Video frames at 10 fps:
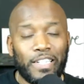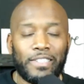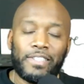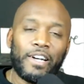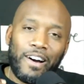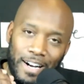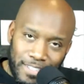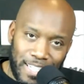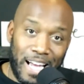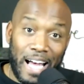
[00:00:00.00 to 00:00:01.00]
there
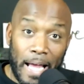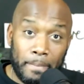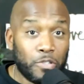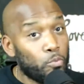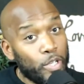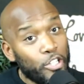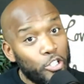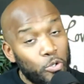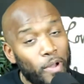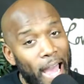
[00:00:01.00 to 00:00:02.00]
are times when
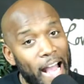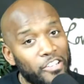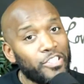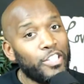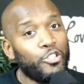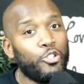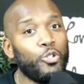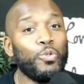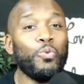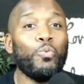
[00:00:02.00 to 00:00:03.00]
you actually
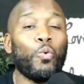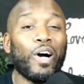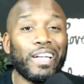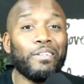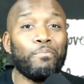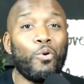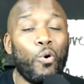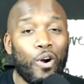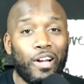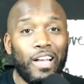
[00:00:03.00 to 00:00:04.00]
do want it
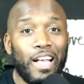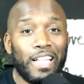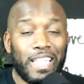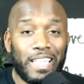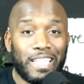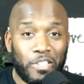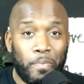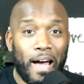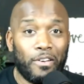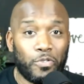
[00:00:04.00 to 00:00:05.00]
more than the
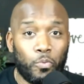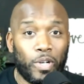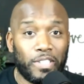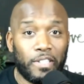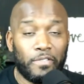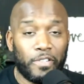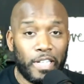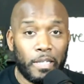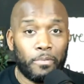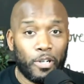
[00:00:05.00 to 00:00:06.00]
spouse wants it for
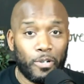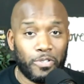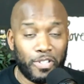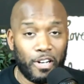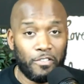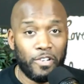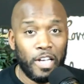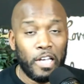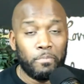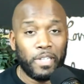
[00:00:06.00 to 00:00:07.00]
him or herself
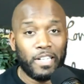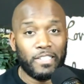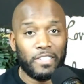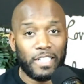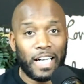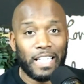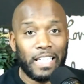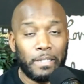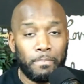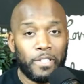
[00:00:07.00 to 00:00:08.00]
because they're not
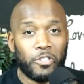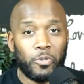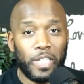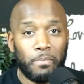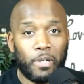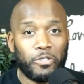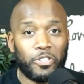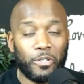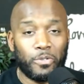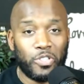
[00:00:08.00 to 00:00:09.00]
in a mental,
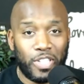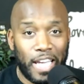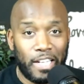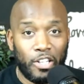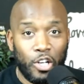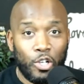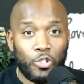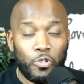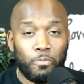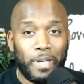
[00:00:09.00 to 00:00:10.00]
emotional state
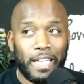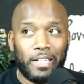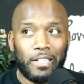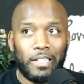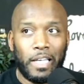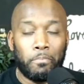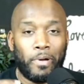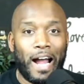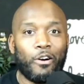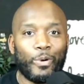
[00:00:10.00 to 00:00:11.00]
to make
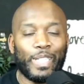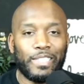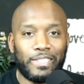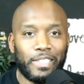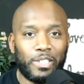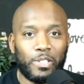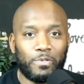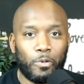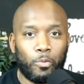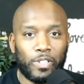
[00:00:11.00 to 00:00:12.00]
empowering decisions
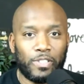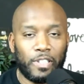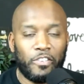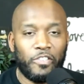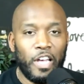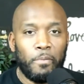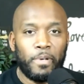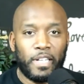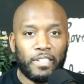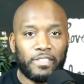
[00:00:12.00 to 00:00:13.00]
for oneself
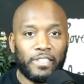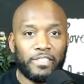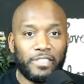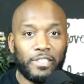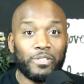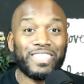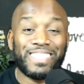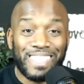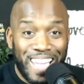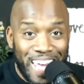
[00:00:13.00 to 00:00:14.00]
because they're still
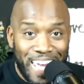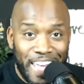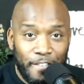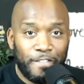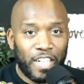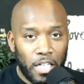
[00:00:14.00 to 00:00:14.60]
slave